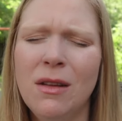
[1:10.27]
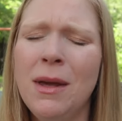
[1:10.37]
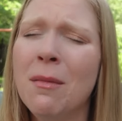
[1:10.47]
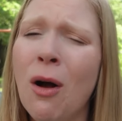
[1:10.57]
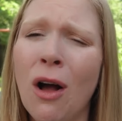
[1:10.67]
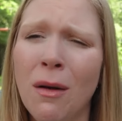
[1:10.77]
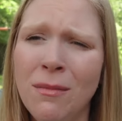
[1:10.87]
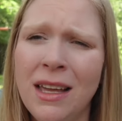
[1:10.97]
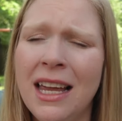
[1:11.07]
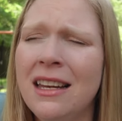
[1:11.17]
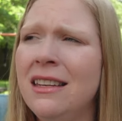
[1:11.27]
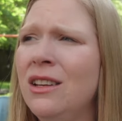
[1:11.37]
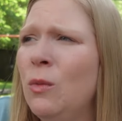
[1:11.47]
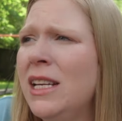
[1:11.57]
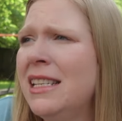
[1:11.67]
be a mom and
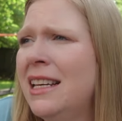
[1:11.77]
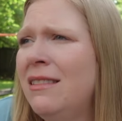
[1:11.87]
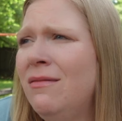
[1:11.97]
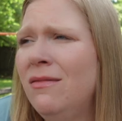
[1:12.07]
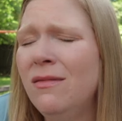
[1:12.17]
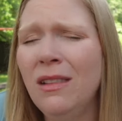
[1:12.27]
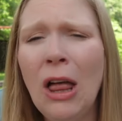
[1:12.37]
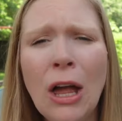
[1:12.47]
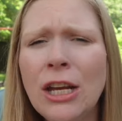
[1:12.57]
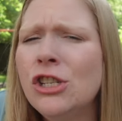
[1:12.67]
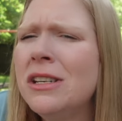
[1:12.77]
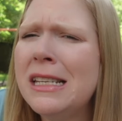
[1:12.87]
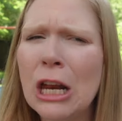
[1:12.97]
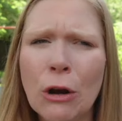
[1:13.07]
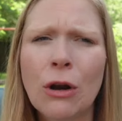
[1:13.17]
we did lunch and
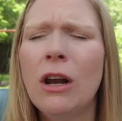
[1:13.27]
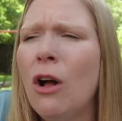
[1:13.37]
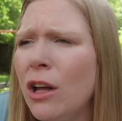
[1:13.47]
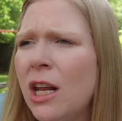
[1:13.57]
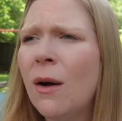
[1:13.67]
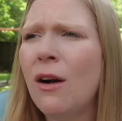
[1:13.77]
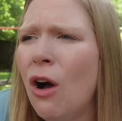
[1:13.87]
dinner and all, you know,